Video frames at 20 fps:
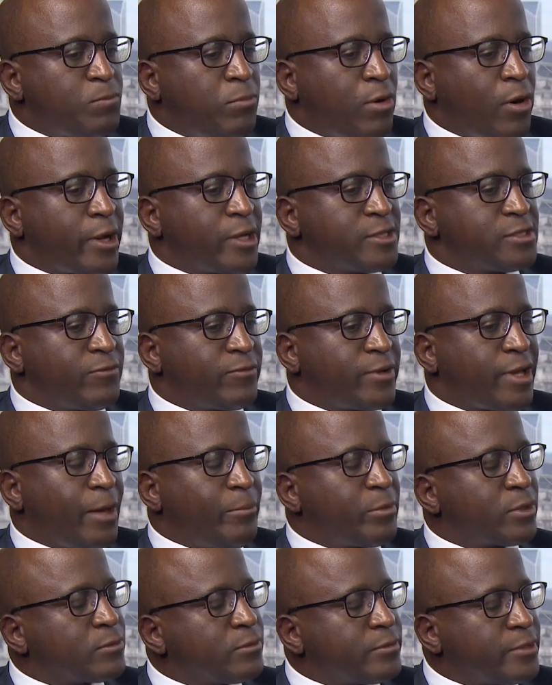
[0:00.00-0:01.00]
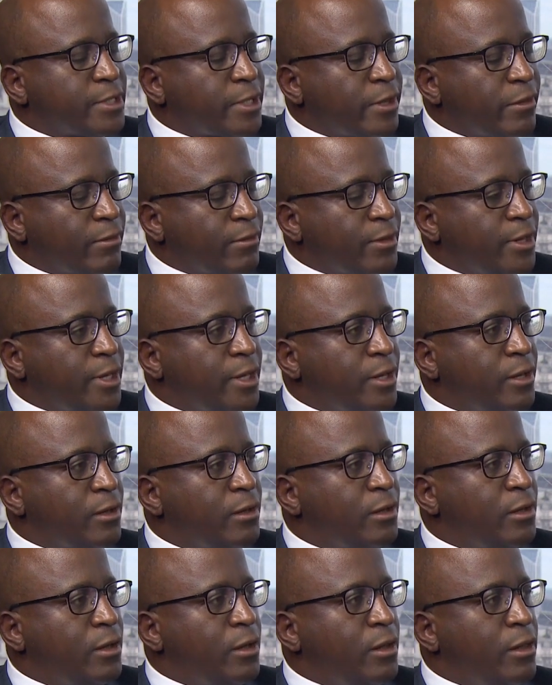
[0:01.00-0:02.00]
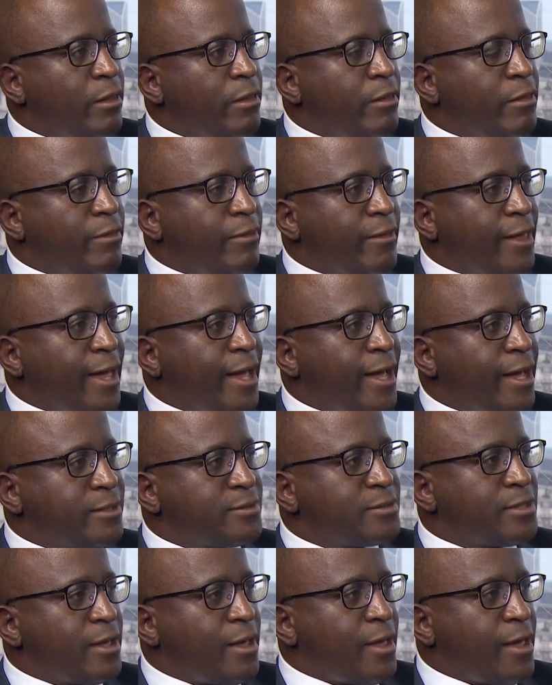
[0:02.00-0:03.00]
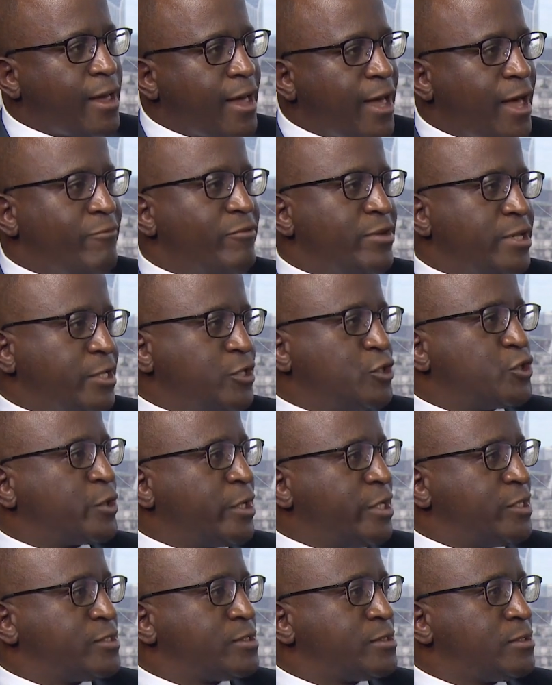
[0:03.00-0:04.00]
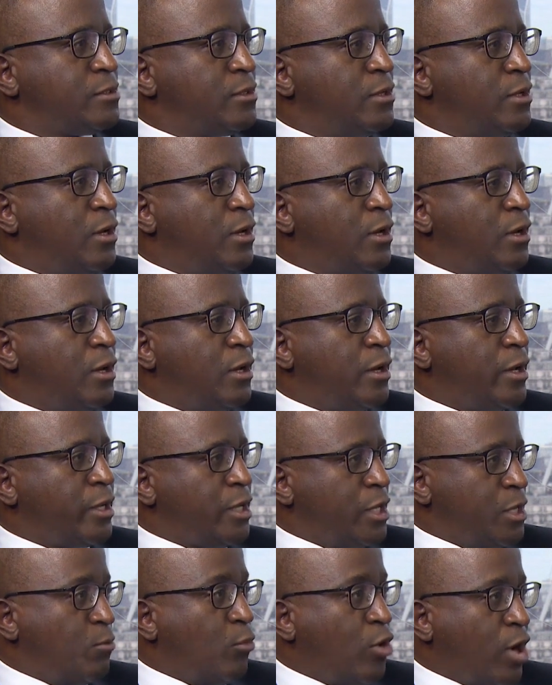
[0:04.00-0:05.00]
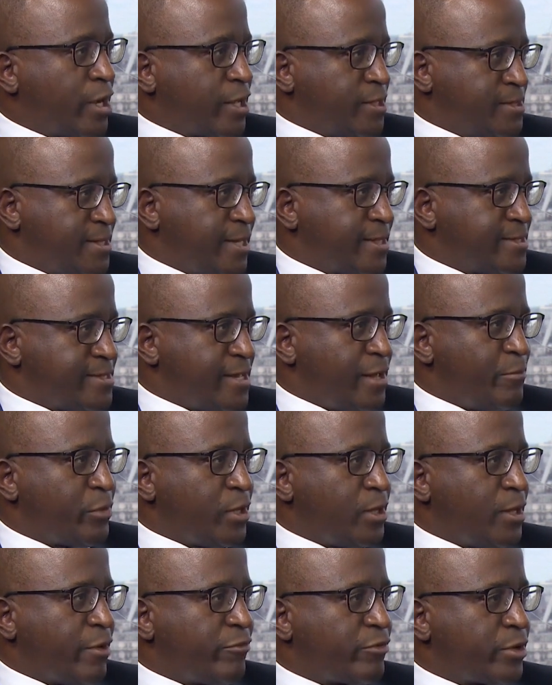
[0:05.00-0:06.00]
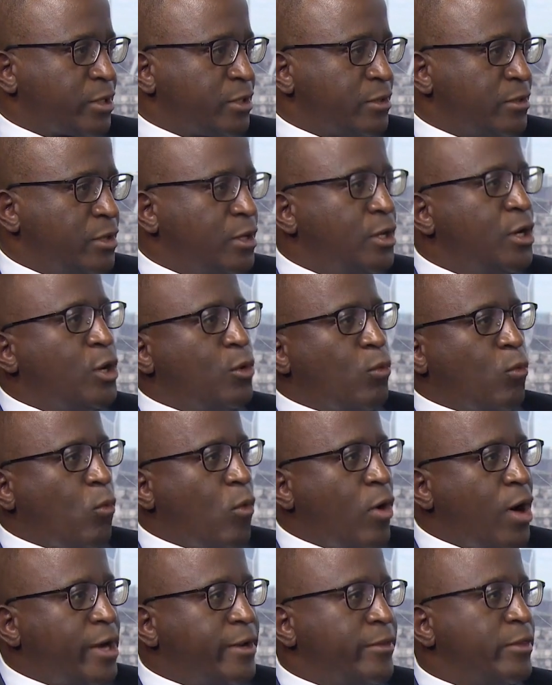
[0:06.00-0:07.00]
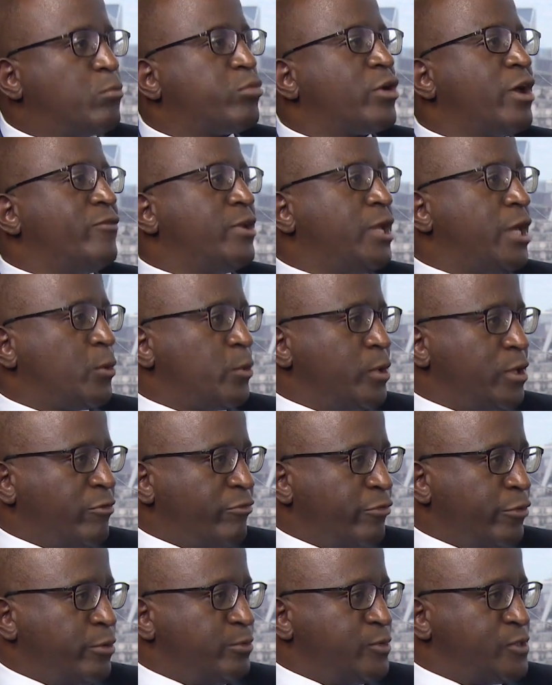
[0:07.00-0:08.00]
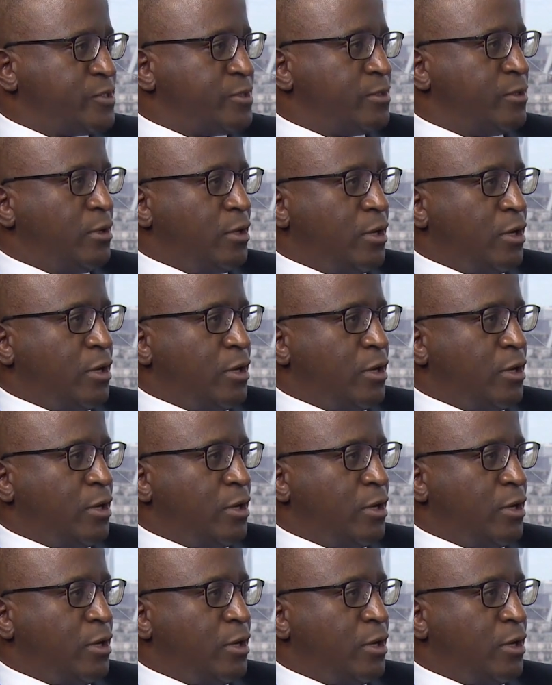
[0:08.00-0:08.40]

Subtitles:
pockets of capital that are there that have an interest in markets like Zambia and Africa. One are the private equity firms